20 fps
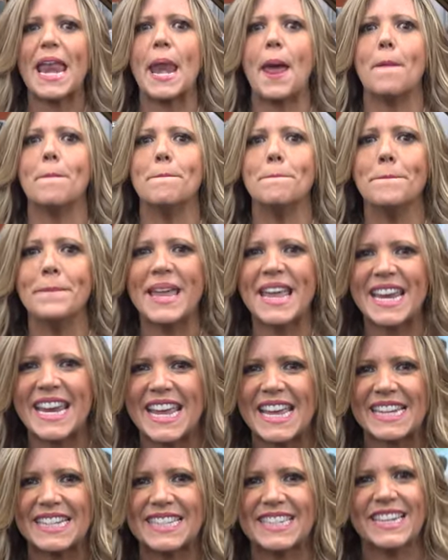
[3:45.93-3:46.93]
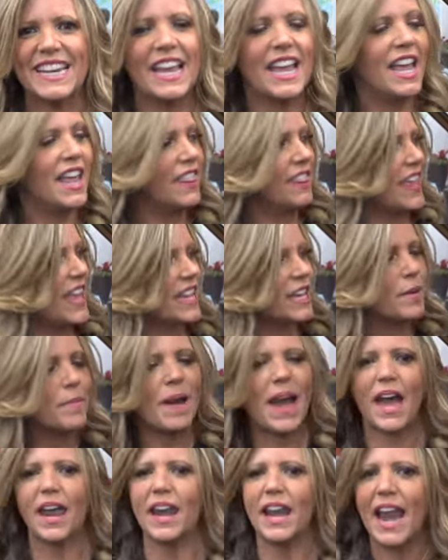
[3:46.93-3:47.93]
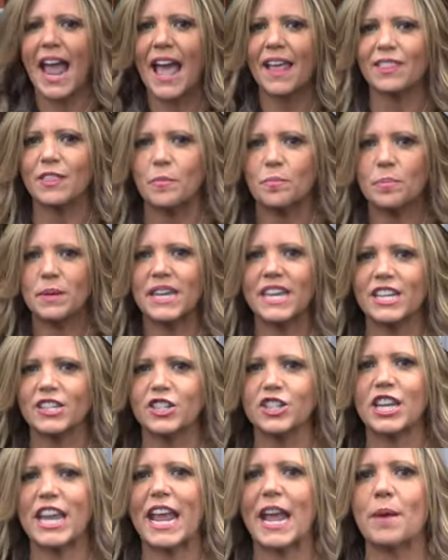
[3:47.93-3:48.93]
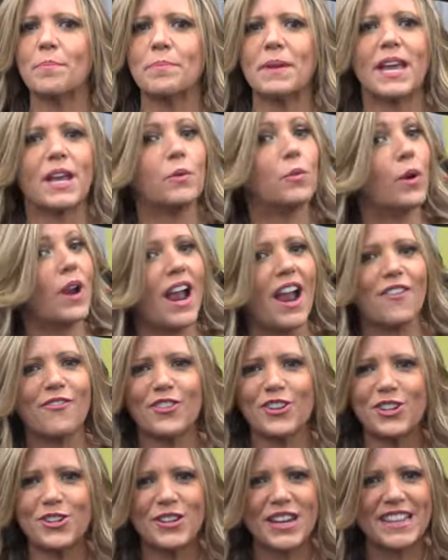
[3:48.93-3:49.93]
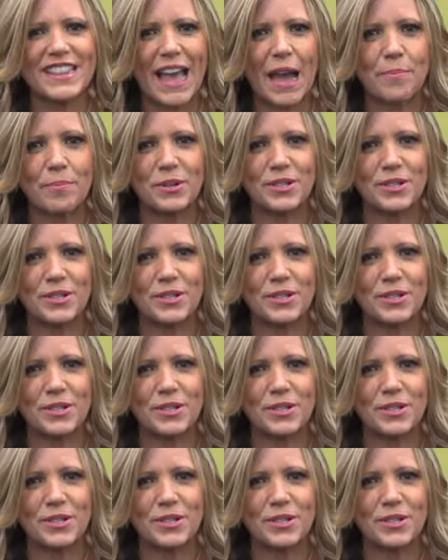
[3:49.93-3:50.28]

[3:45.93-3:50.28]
in a minute. Think about it, at the beach, camping, wherever you need that